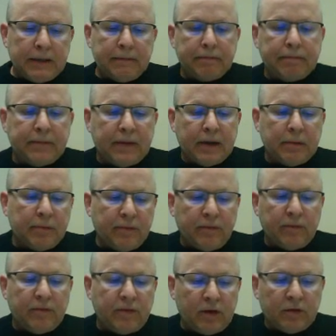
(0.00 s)
then
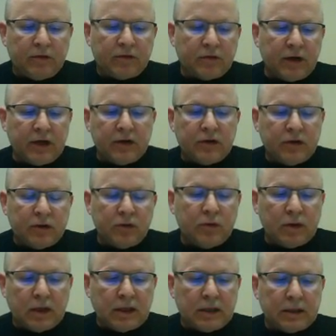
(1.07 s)
feel free to
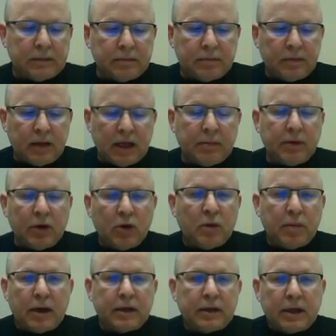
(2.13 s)
let me know
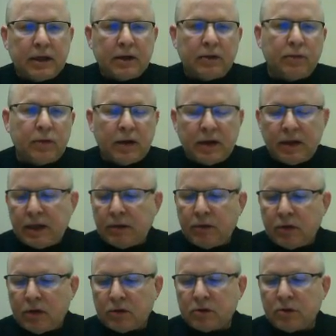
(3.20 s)
about that, and that would
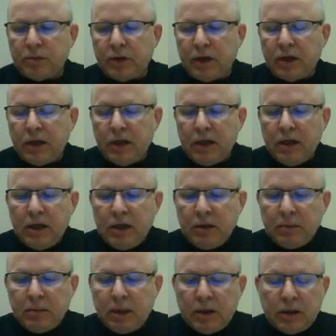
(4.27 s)
also be
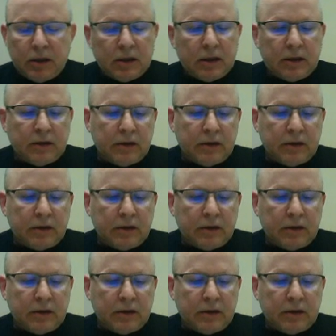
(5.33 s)
an